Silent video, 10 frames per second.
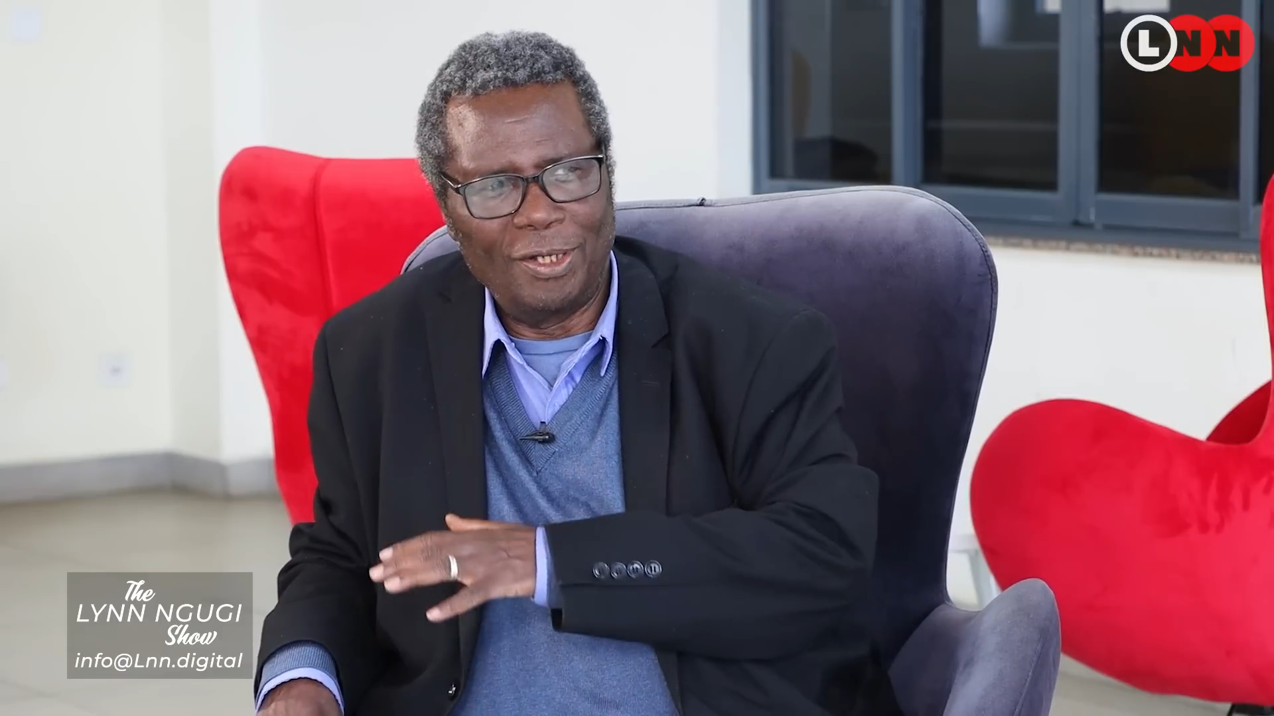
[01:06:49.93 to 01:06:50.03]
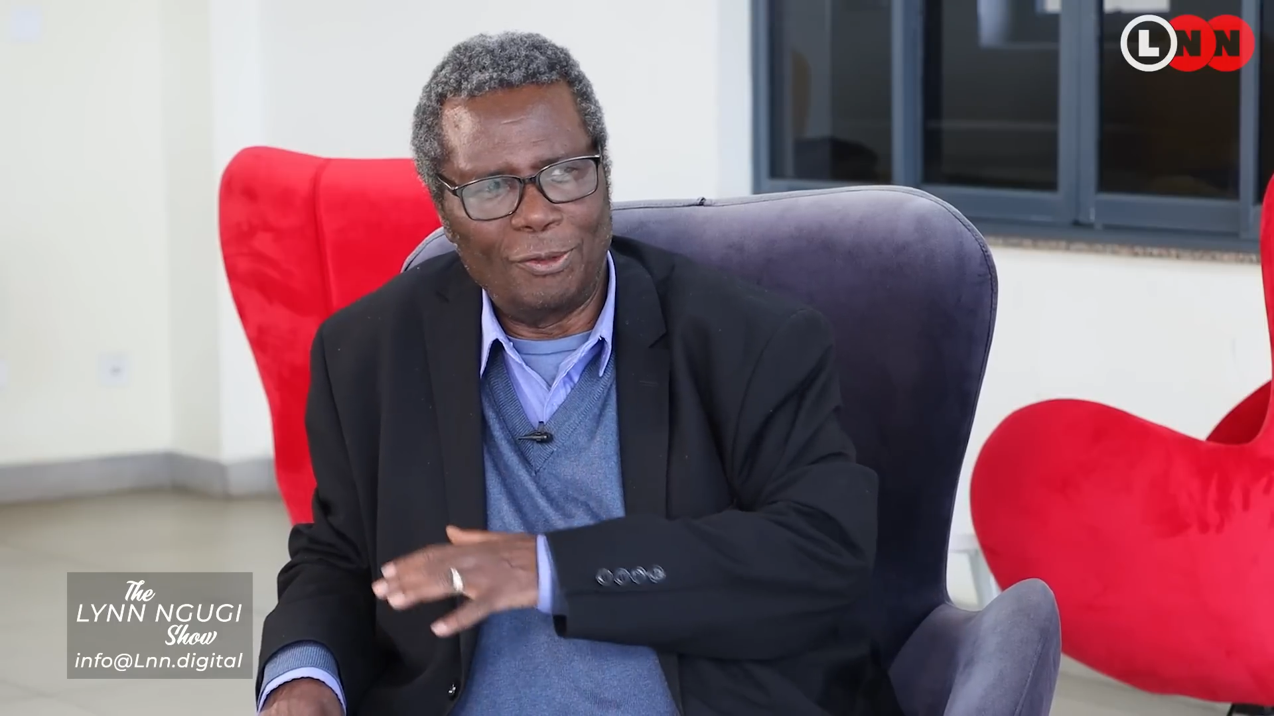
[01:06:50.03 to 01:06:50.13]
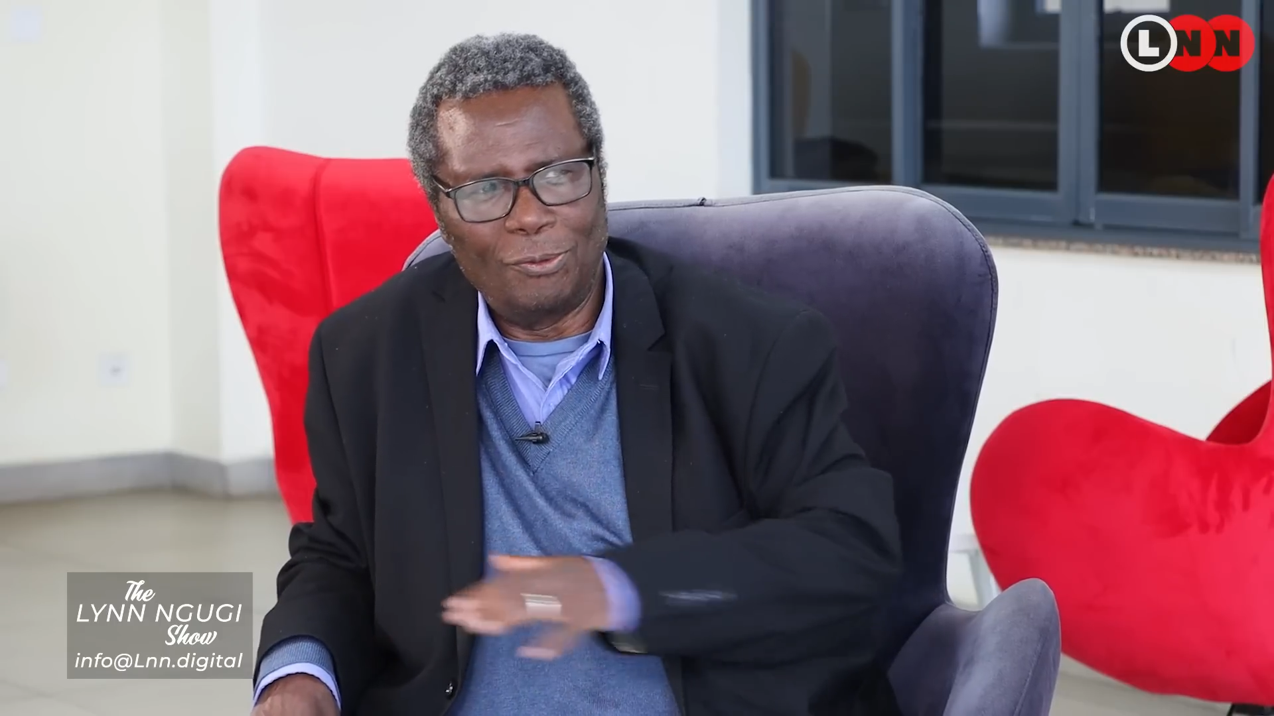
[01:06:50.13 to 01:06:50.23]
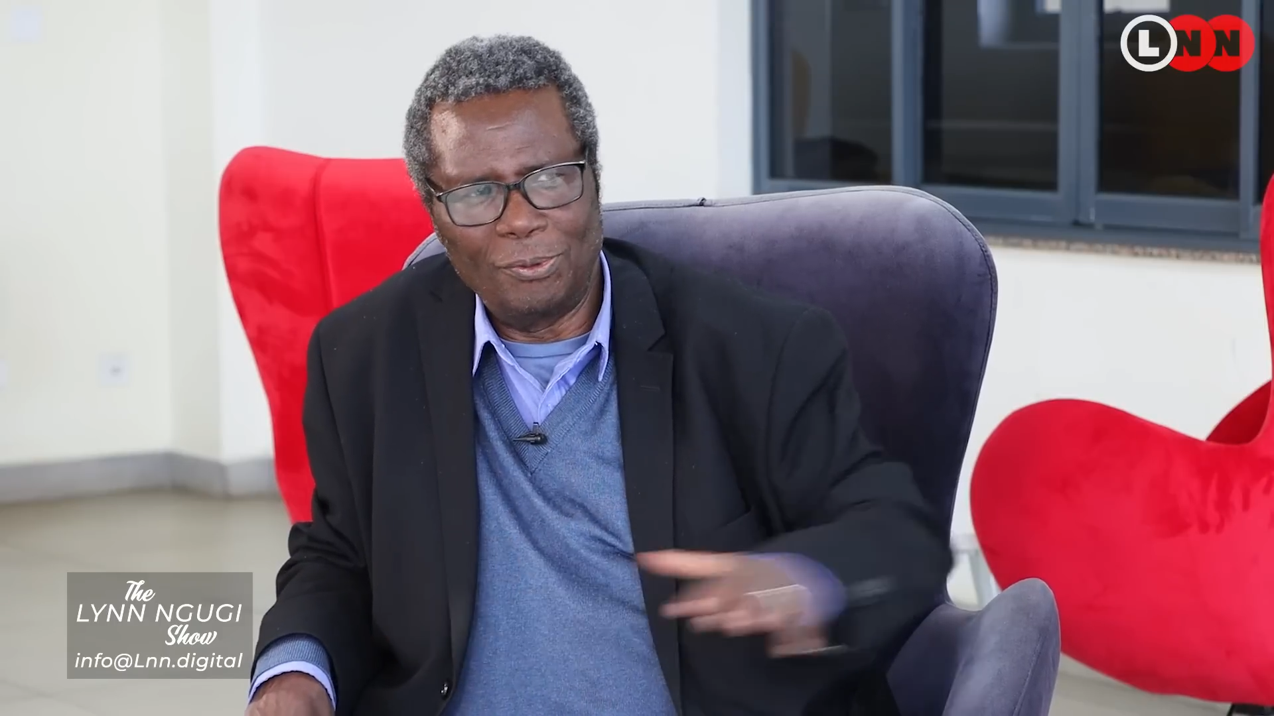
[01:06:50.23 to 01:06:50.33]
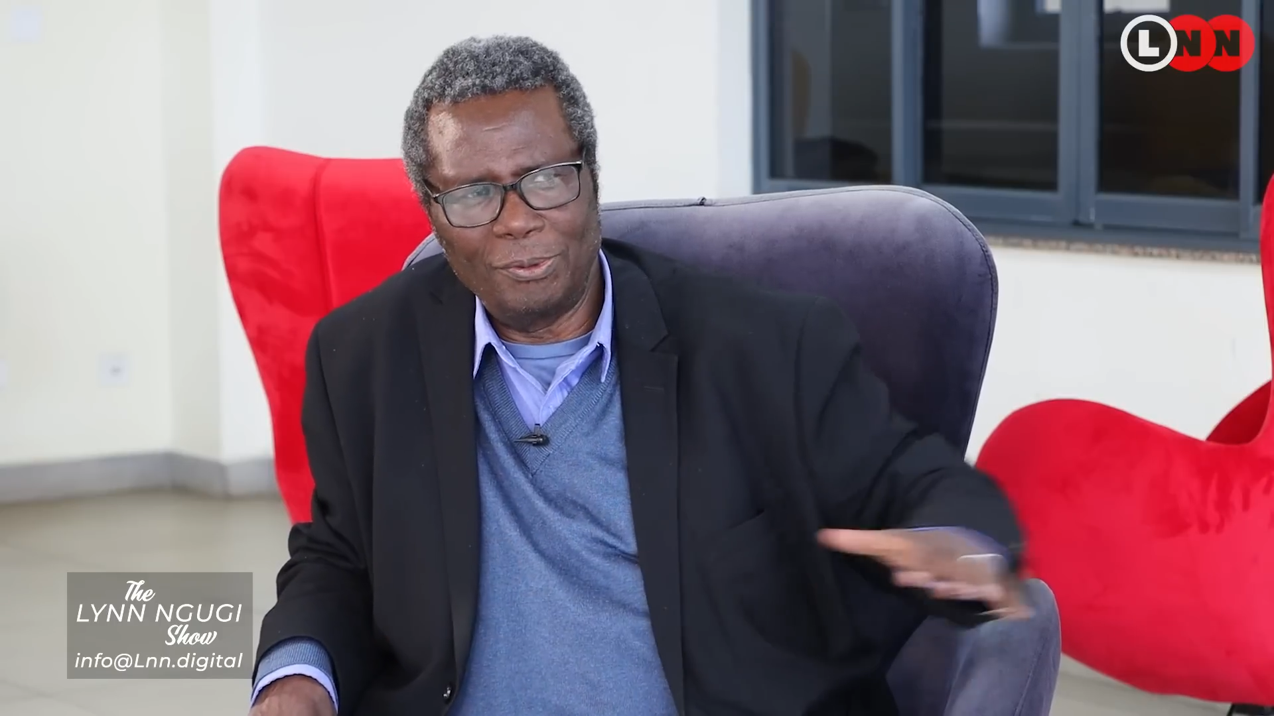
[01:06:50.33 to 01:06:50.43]

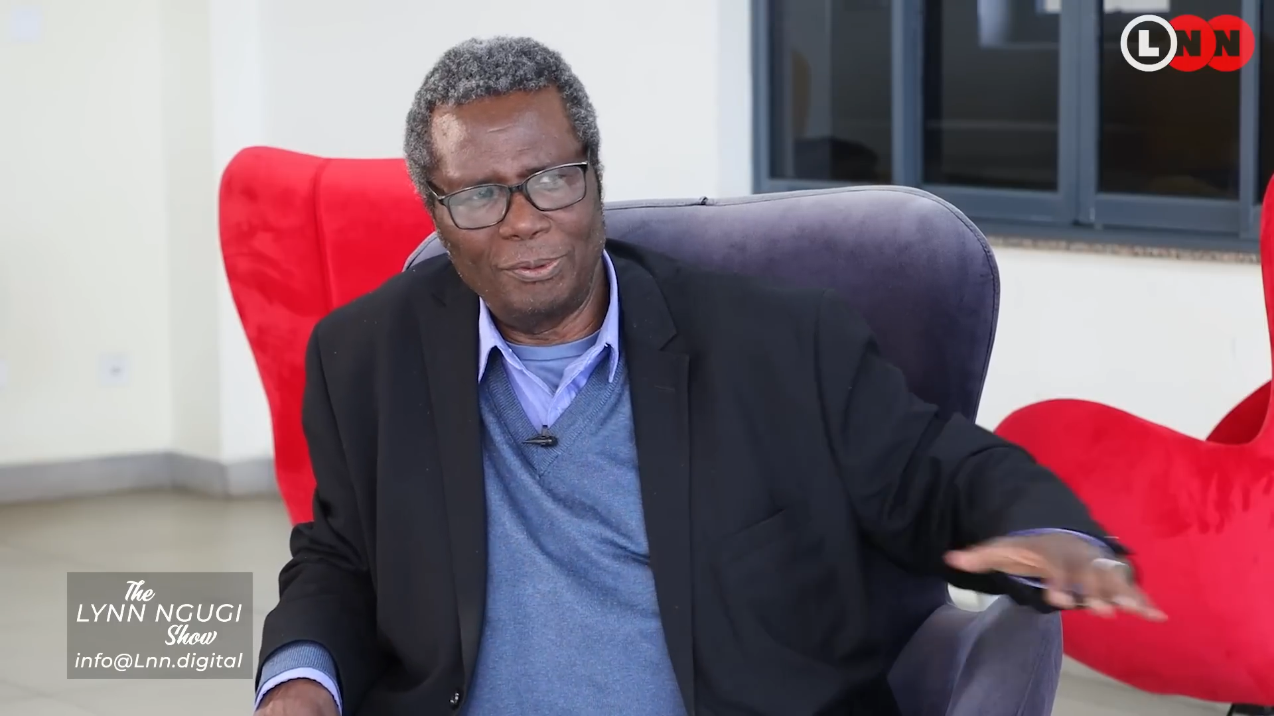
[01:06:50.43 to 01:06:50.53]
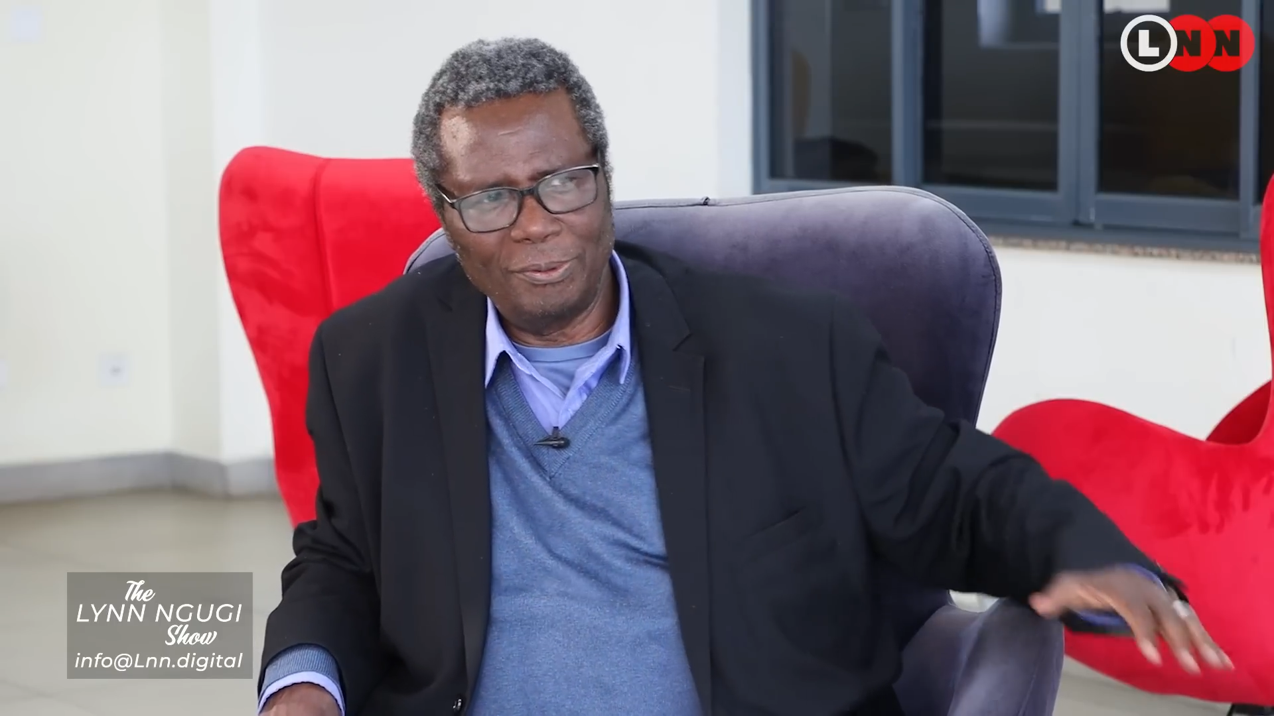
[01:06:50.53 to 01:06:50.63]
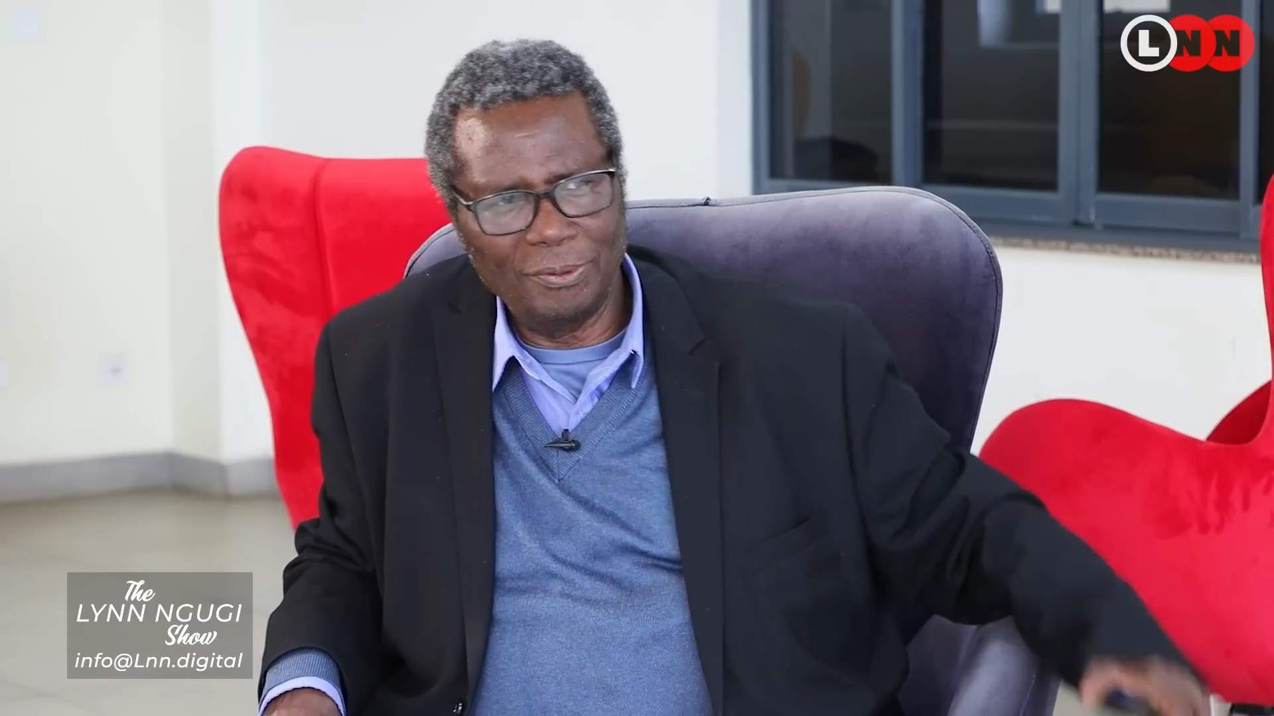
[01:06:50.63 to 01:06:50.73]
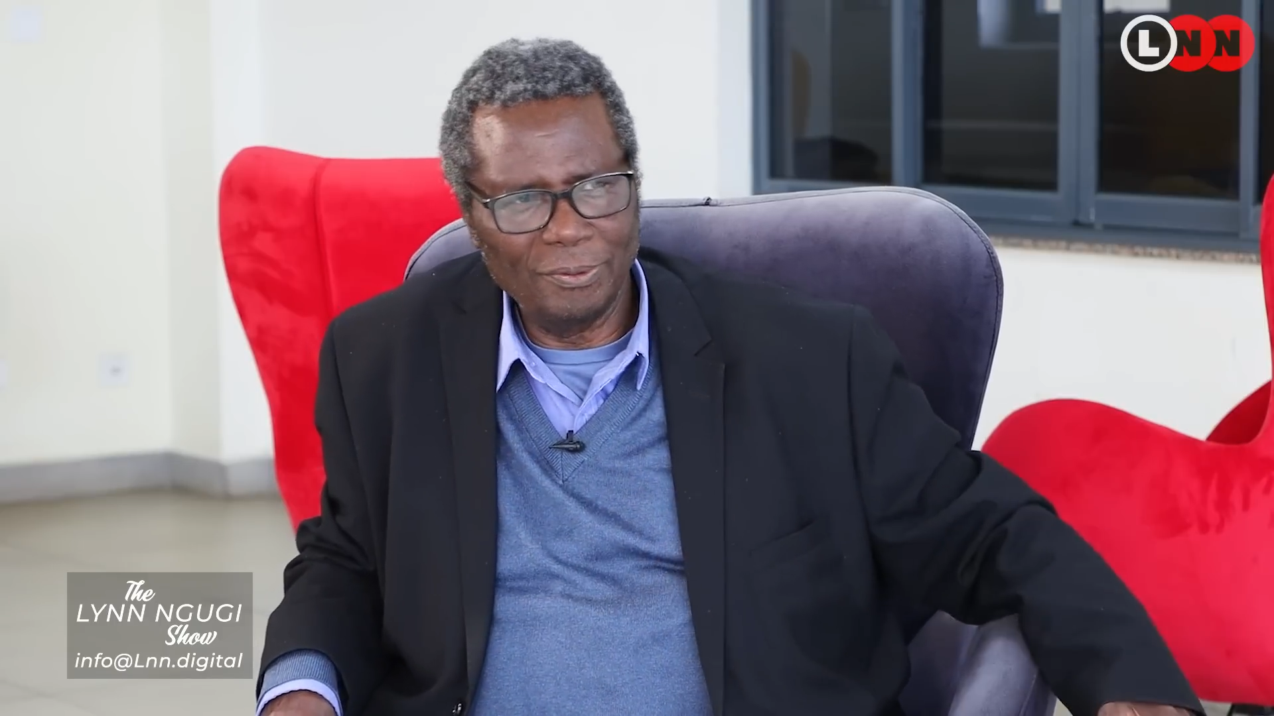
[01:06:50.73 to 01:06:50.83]
Nakuru,